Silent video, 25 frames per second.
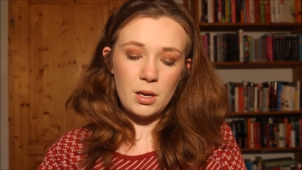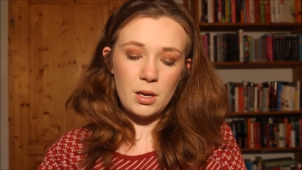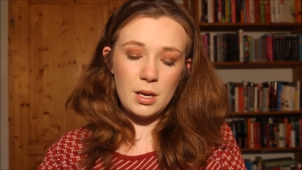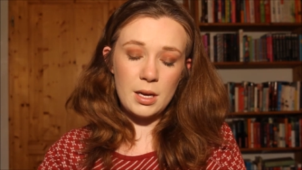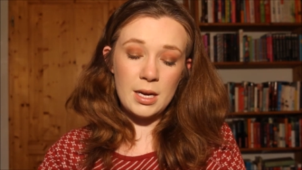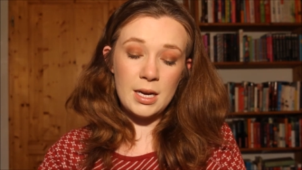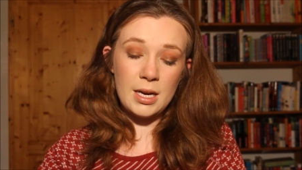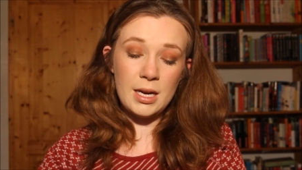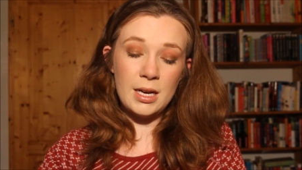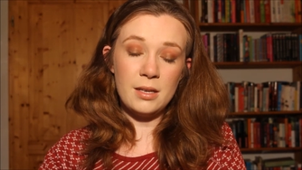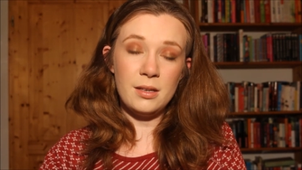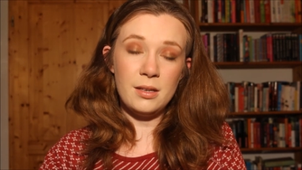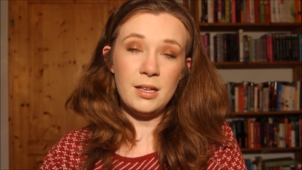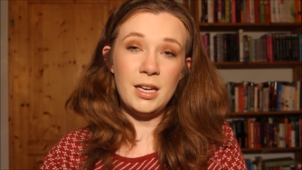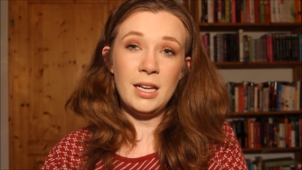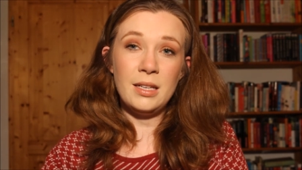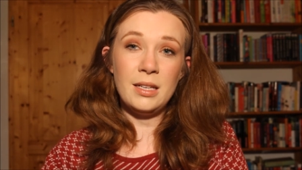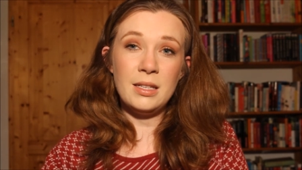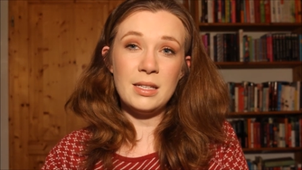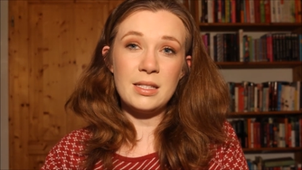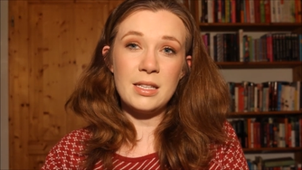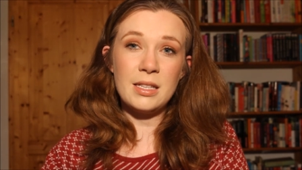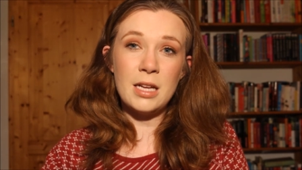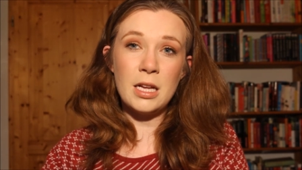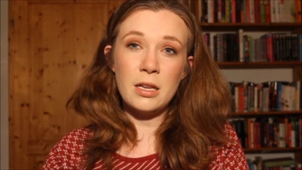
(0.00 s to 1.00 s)
And I
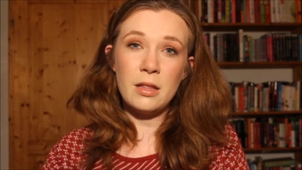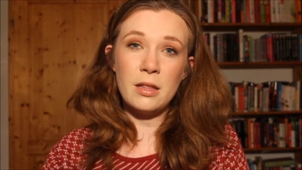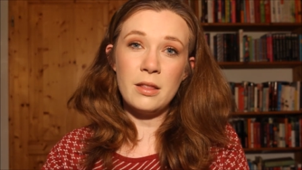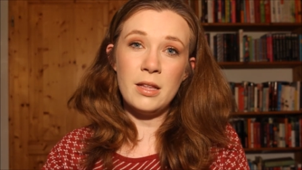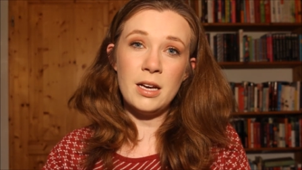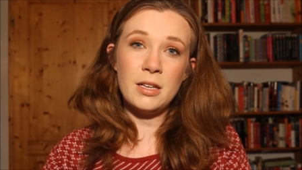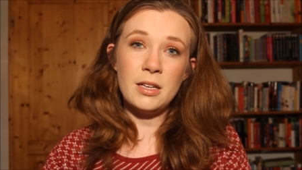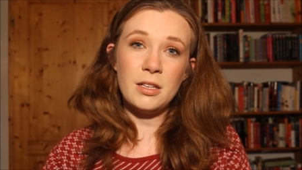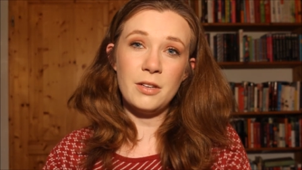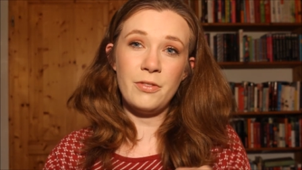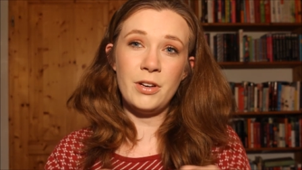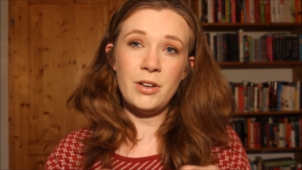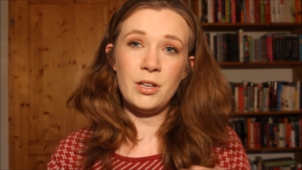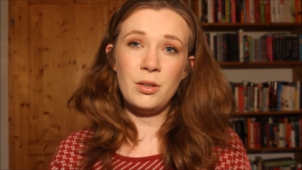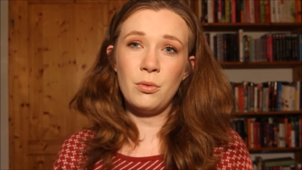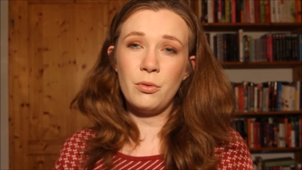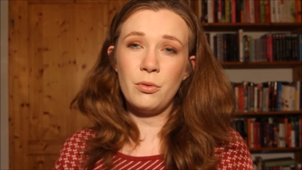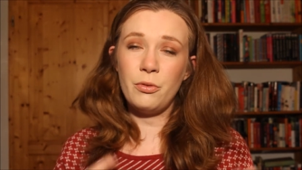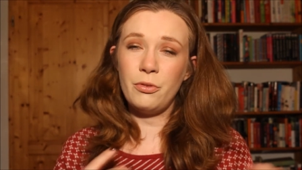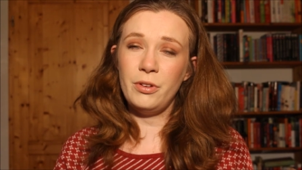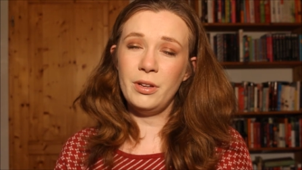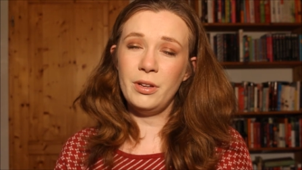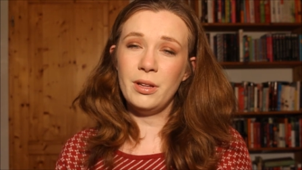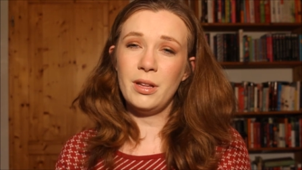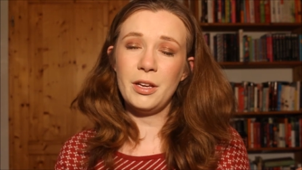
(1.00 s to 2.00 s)
decided that if I don't
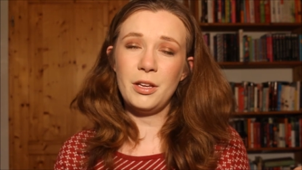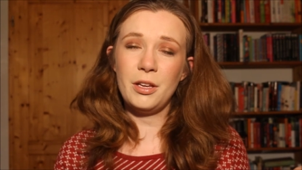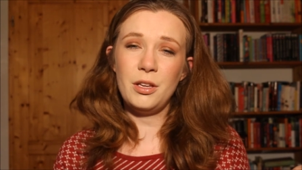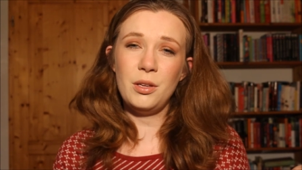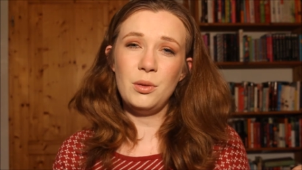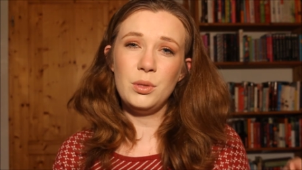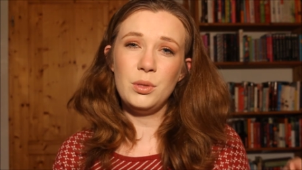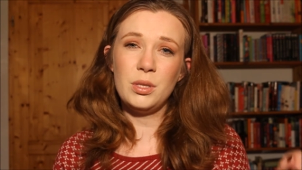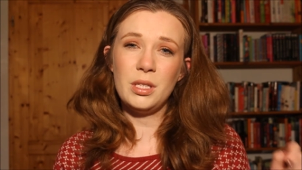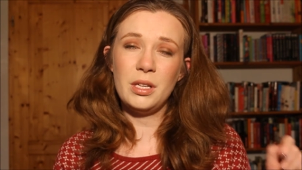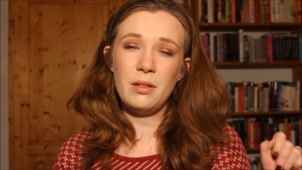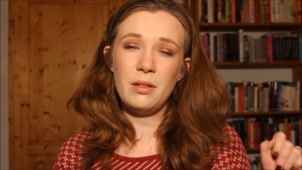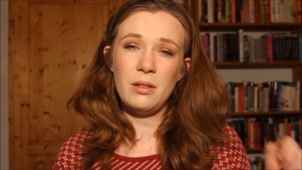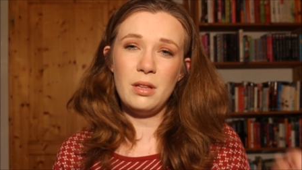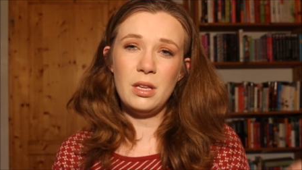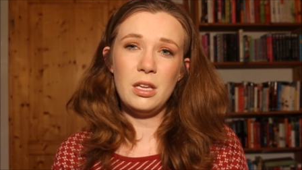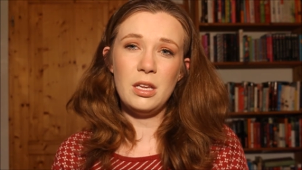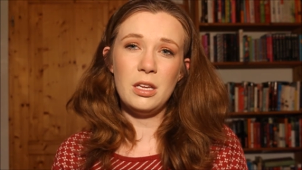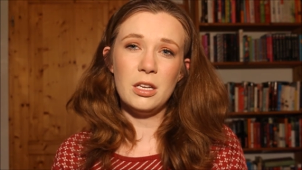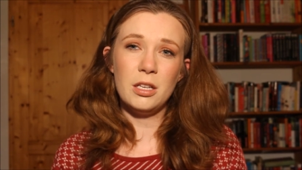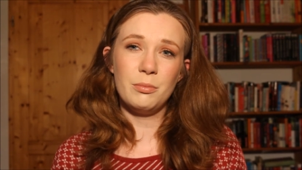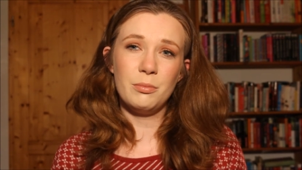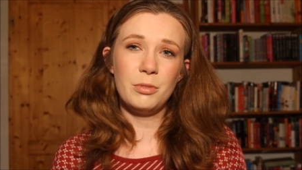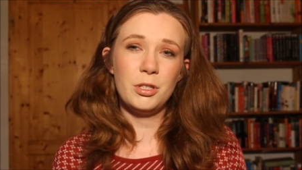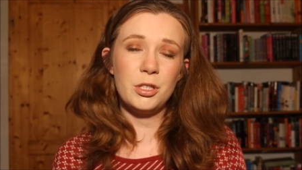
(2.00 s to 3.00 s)
feel like using the
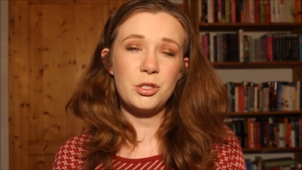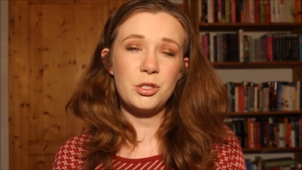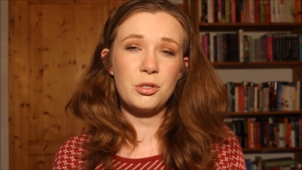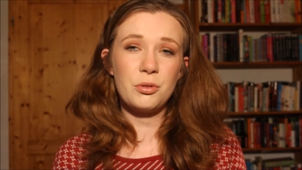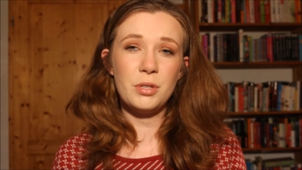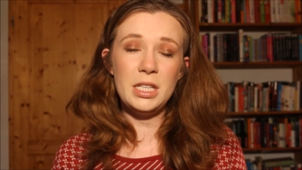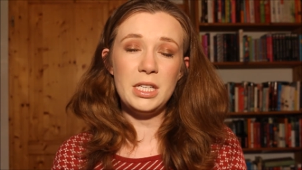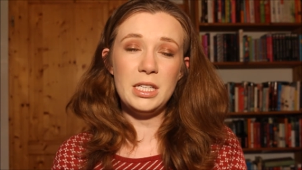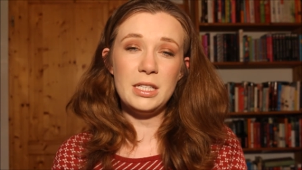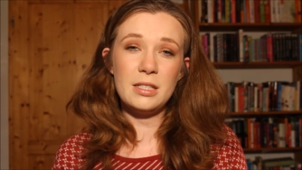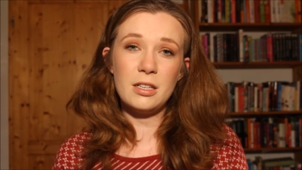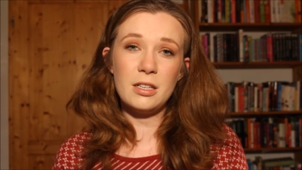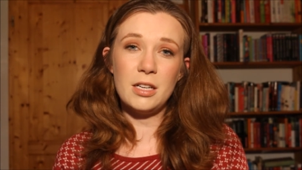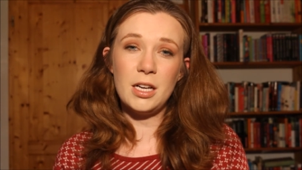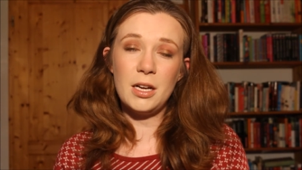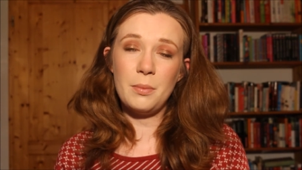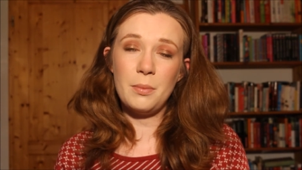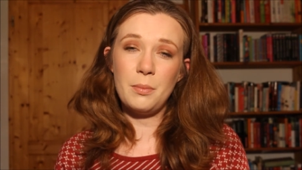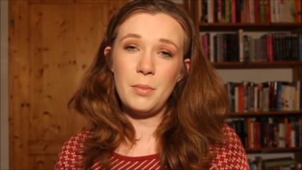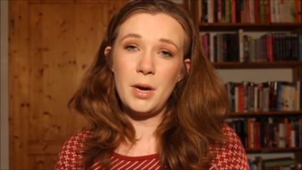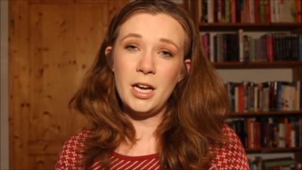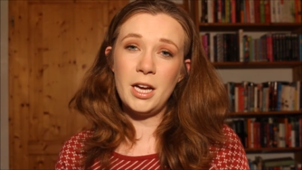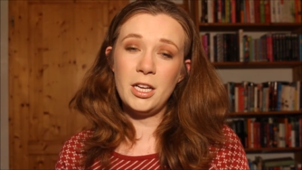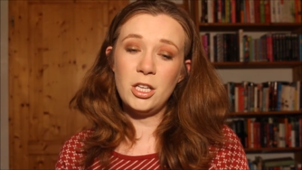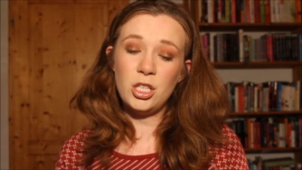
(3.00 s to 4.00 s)
Catrice
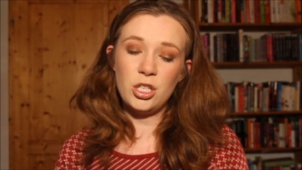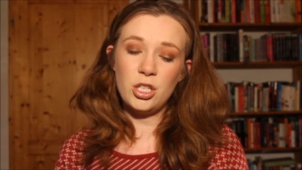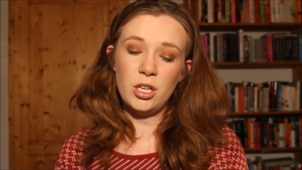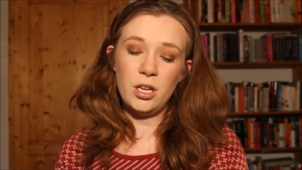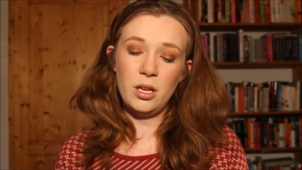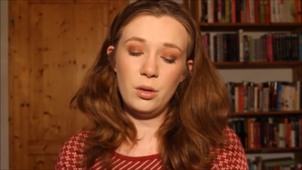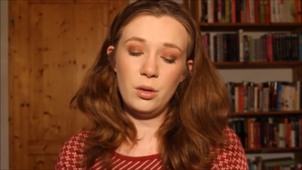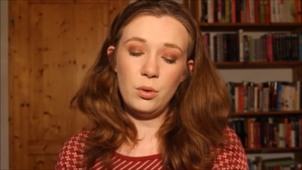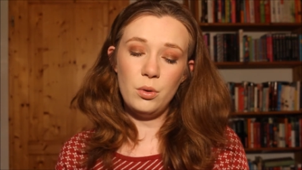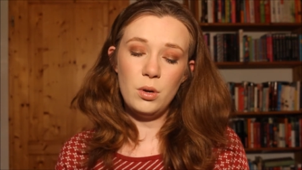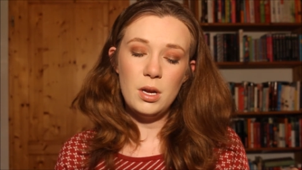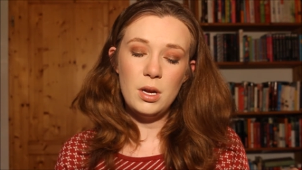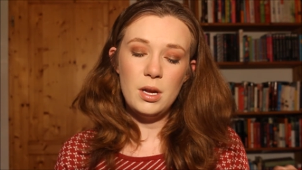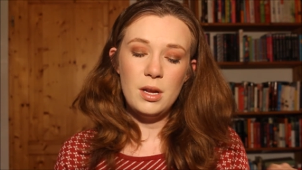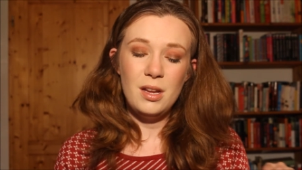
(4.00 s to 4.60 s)
eyeshadow,